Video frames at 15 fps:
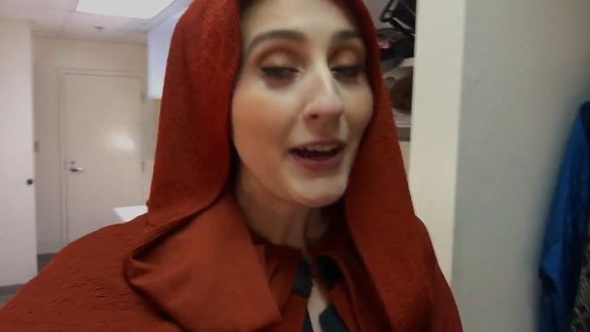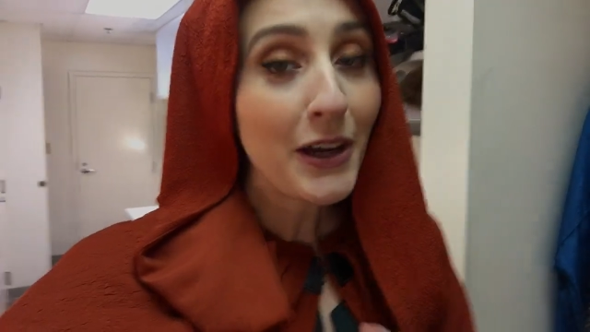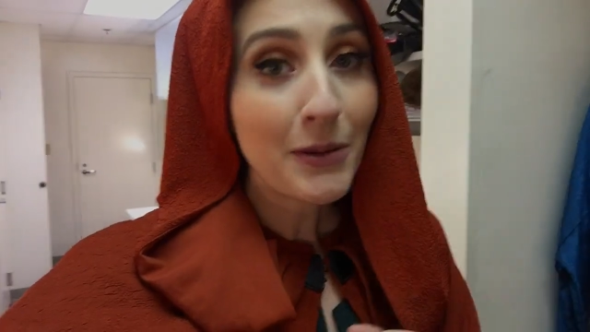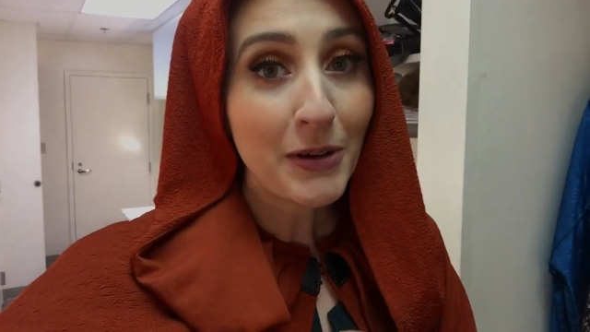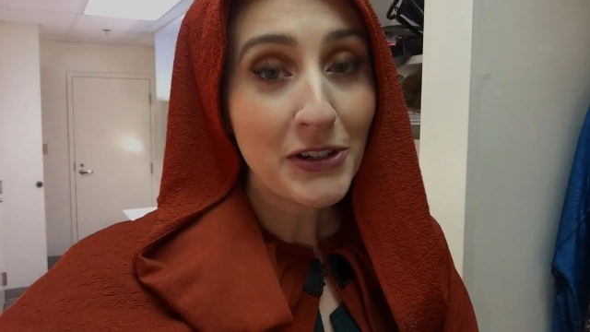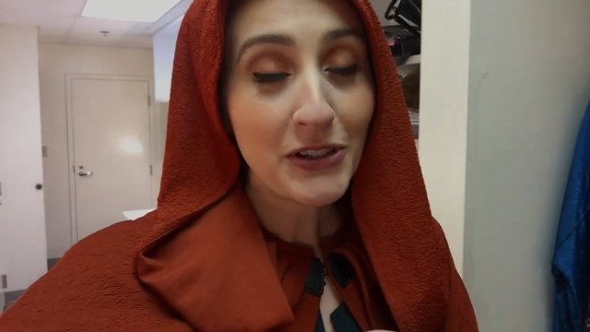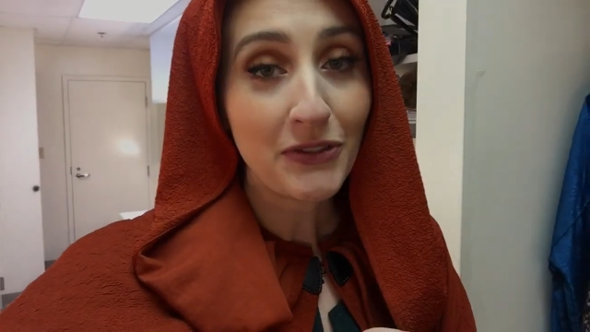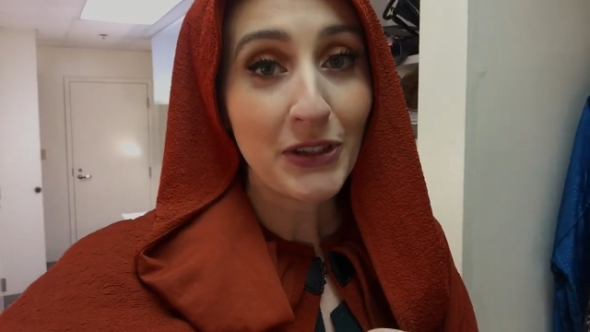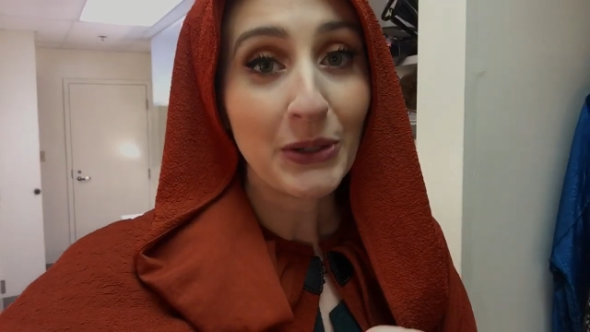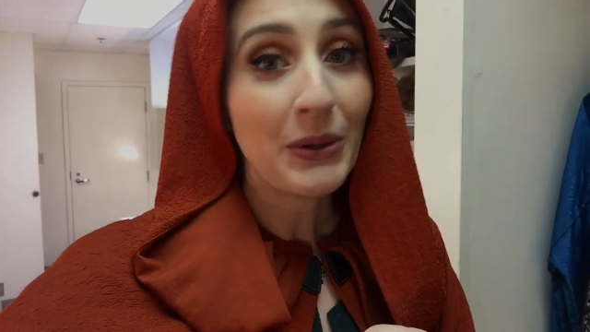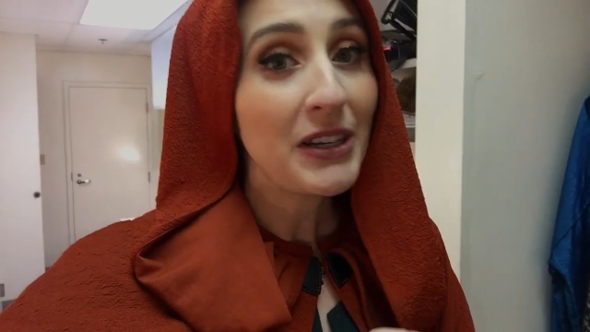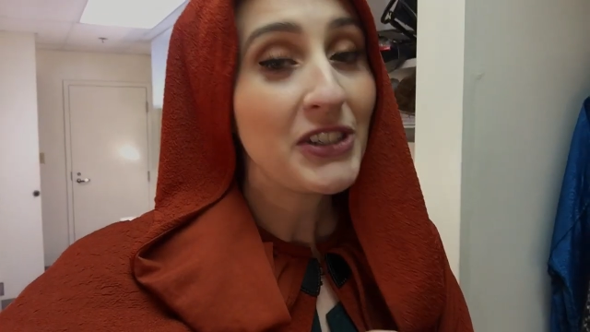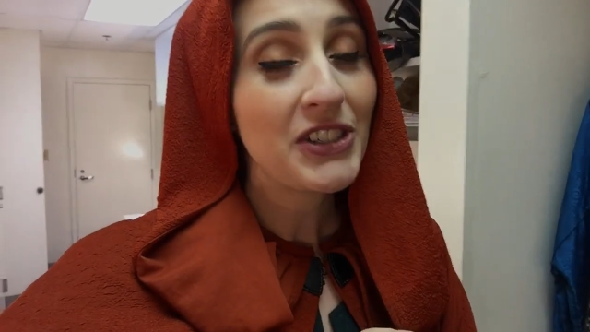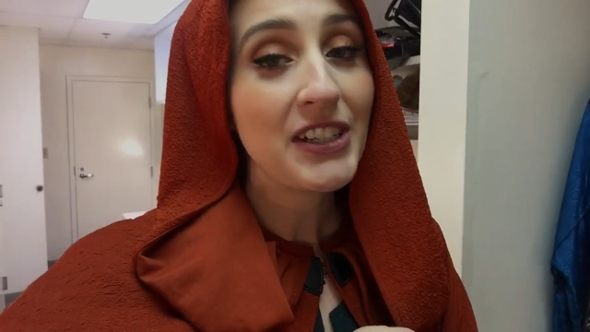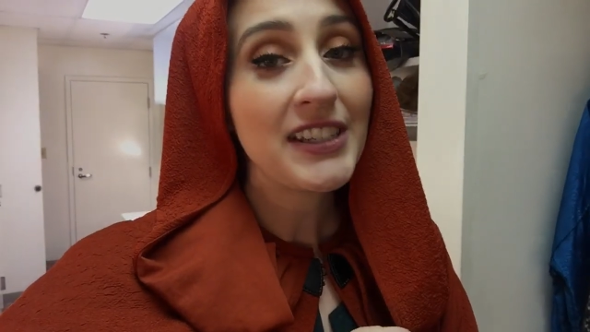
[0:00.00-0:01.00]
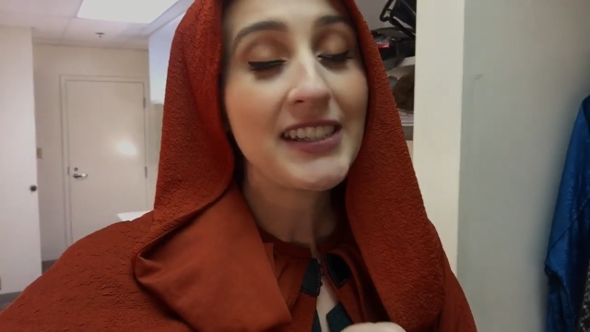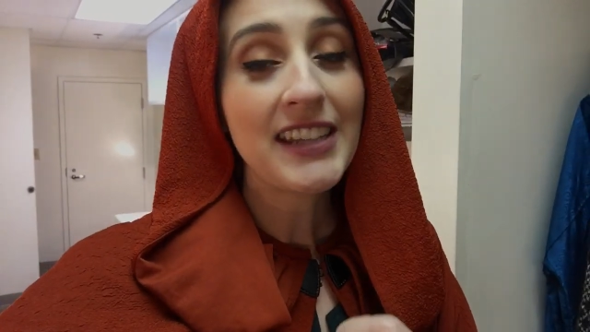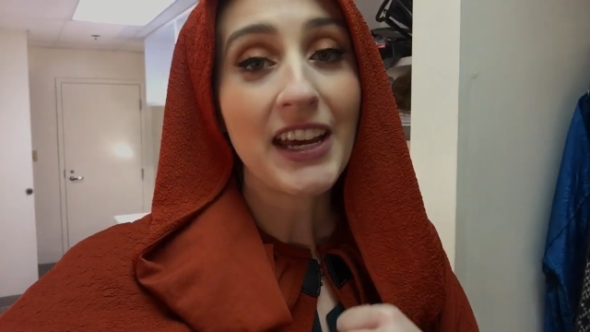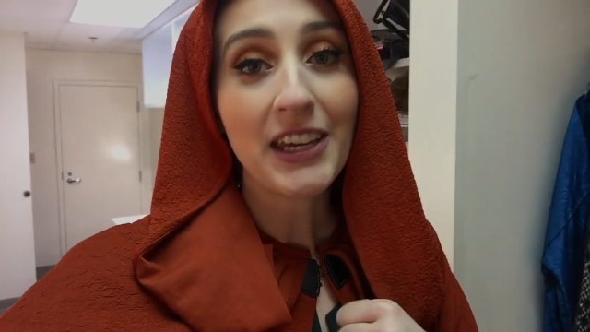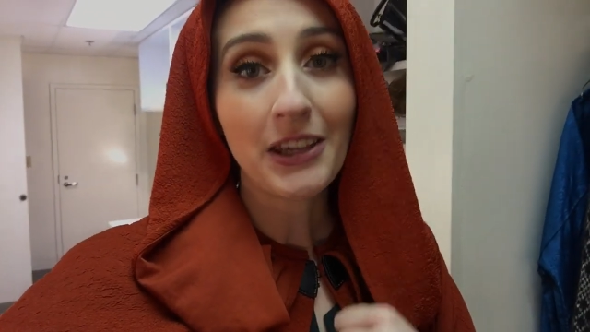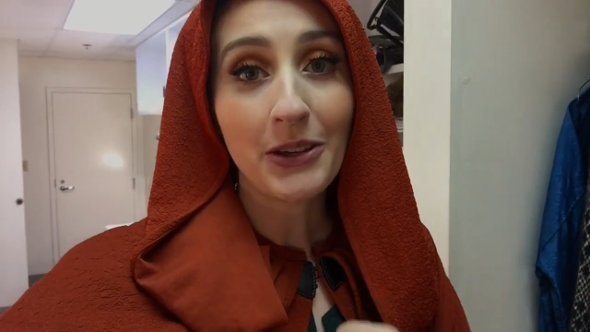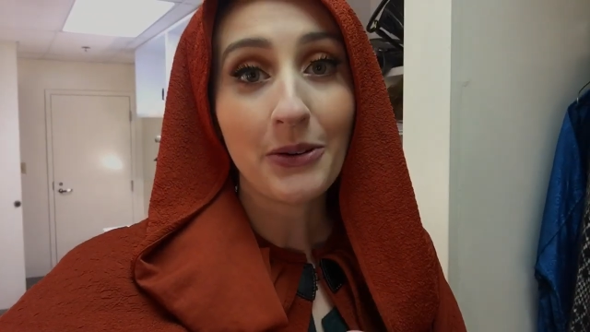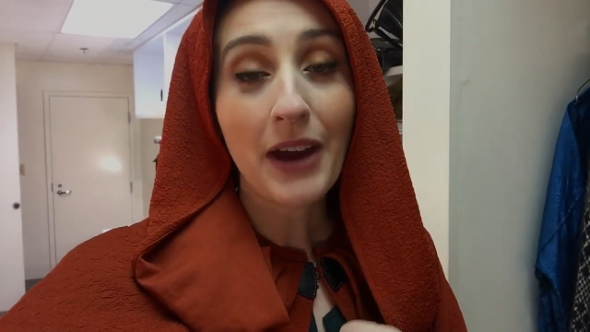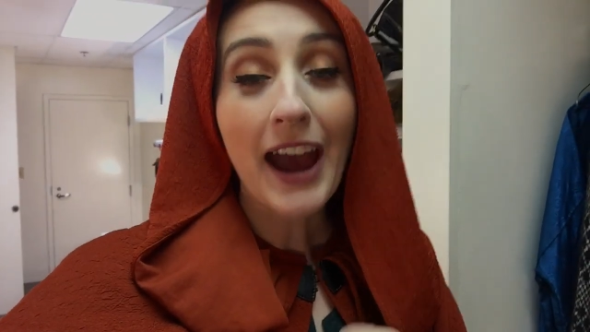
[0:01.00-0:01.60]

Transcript: got a bunch of the questions that you